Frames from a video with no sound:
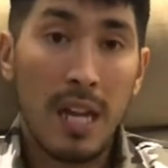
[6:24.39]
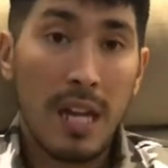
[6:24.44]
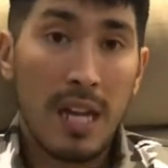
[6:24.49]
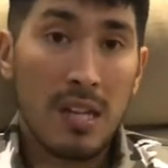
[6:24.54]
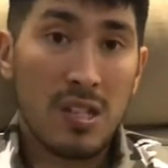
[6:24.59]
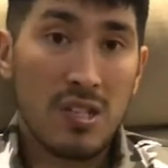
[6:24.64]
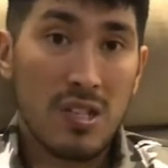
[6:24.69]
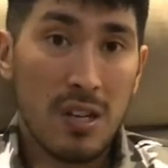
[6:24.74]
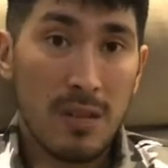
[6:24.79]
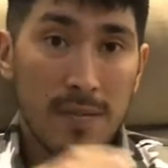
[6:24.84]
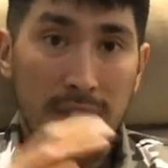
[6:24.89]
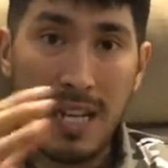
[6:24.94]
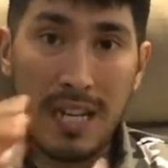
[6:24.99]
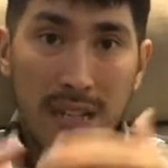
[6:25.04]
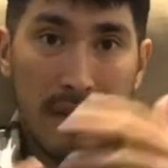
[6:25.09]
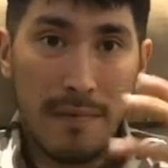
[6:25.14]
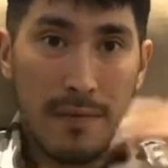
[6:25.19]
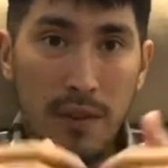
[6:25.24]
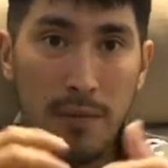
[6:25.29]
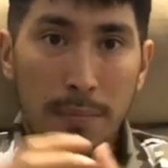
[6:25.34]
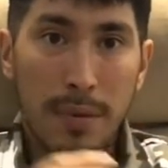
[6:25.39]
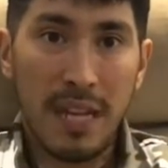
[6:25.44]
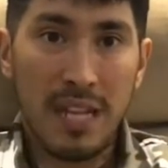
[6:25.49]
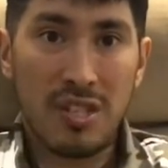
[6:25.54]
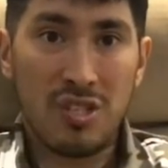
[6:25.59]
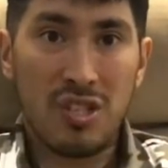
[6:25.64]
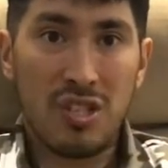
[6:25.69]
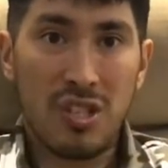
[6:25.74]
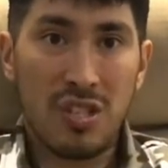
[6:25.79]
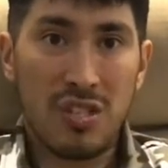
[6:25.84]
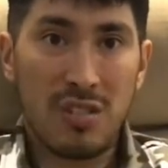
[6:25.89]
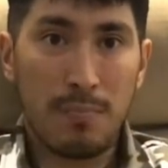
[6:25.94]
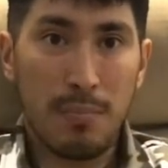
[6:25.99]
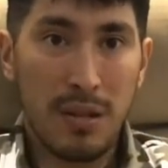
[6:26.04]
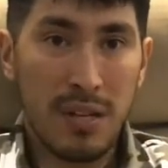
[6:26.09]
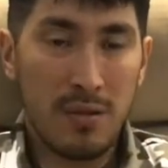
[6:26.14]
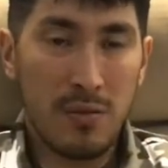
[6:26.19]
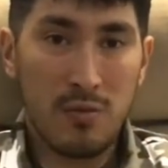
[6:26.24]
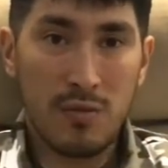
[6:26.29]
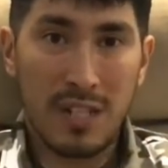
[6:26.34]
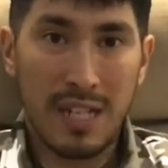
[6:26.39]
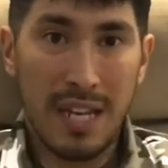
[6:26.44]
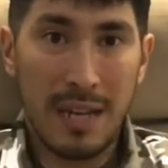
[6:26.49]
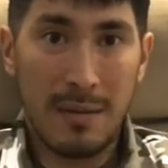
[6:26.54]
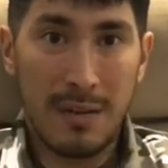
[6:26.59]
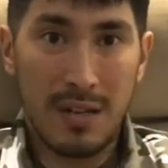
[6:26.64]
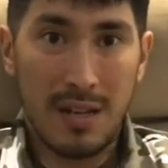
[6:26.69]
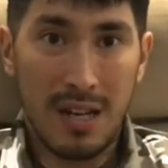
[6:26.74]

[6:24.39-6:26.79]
So I've taken a few pictures, put it all together.